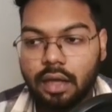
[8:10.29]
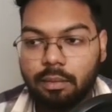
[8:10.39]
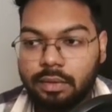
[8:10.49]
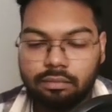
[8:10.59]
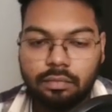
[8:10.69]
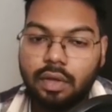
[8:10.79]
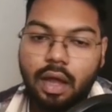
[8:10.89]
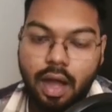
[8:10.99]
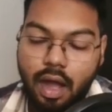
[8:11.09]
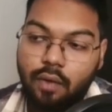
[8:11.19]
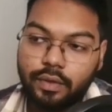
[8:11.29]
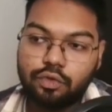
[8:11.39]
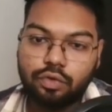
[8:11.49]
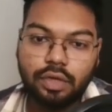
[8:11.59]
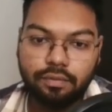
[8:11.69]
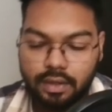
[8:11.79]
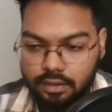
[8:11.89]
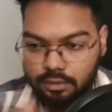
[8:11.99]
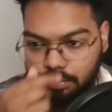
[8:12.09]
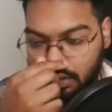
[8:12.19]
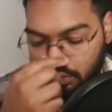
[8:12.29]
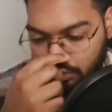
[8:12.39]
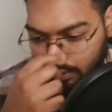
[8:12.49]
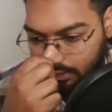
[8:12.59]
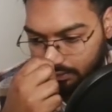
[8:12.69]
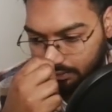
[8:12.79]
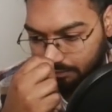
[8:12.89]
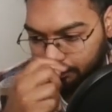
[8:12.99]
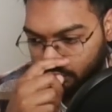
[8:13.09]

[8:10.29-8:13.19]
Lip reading: I mean, how it should defend this particular